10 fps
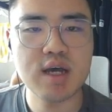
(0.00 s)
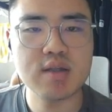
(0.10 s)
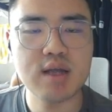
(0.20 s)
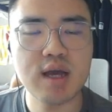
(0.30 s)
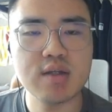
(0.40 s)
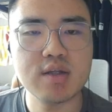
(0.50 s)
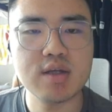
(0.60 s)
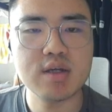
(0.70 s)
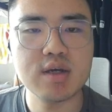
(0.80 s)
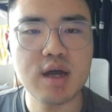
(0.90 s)
and
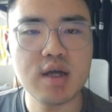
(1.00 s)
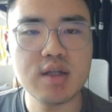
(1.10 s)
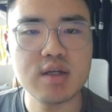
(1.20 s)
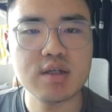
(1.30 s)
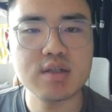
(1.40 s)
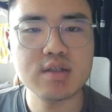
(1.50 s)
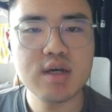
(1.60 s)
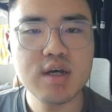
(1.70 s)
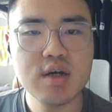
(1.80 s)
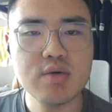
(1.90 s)
1980s,
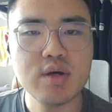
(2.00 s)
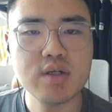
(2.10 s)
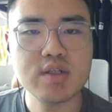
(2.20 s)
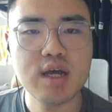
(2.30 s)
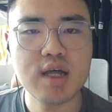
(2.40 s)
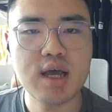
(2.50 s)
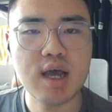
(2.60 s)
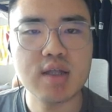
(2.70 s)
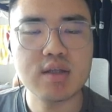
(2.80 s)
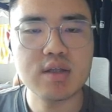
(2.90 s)
reached
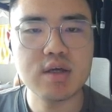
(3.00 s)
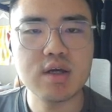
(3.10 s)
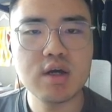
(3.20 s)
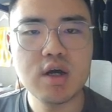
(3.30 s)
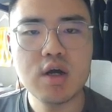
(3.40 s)
at the